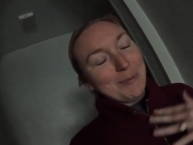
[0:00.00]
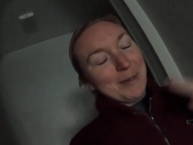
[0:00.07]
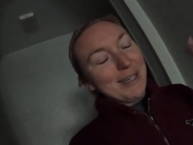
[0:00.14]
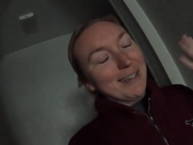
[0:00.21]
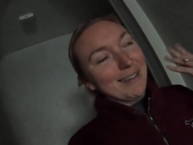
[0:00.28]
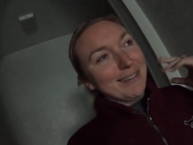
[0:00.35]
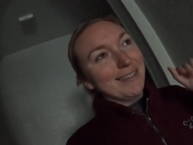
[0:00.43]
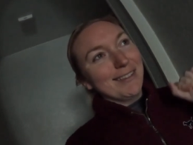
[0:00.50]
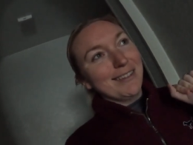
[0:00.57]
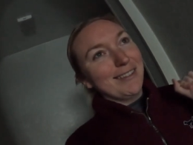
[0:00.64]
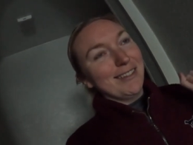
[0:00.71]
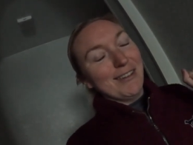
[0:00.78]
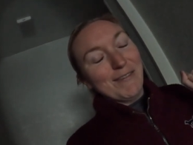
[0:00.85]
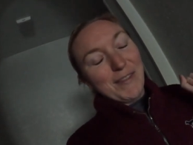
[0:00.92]
just
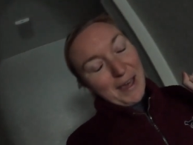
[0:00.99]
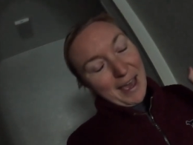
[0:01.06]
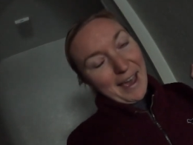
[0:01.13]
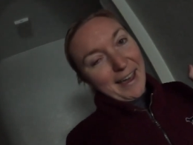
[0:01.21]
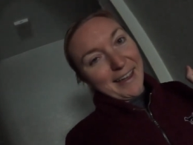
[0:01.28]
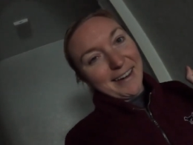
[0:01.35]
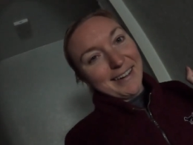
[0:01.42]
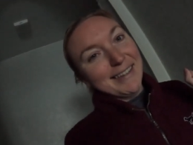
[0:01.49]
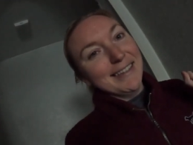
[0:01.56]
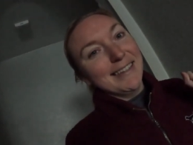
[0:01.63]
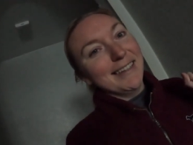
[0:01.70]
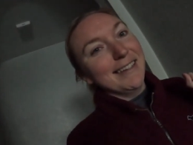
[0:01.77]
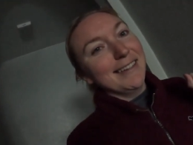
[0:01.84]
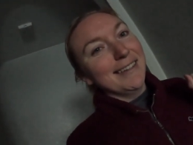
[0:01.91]
because of that?
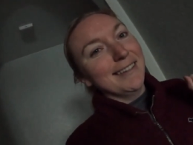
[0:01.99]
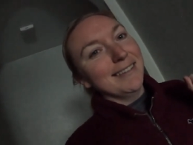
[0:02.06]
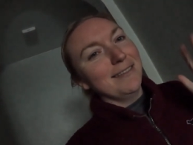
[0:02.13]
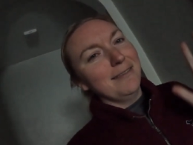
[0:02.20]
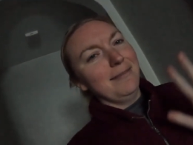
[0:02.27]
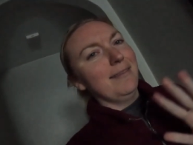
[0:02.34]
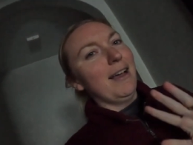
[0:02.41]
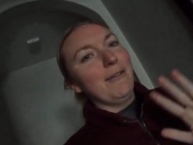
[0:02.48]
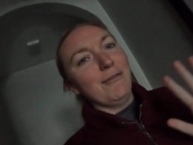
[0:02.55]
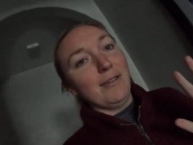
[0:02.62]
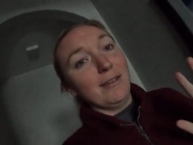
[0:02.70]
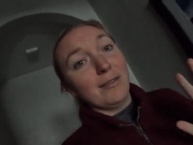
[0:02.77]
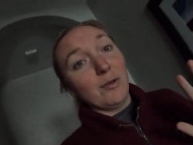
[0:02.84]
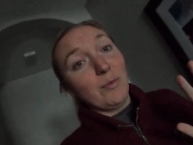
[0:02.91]
And I
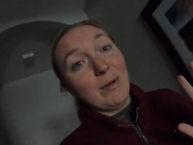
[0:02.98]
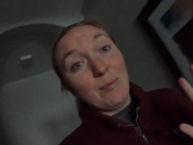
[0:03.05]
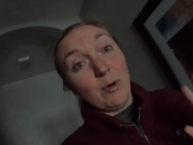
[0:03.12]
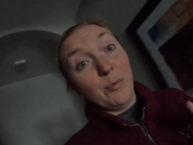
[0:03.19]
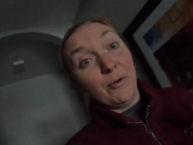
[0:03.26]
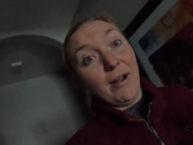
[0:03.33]
feel like they're way more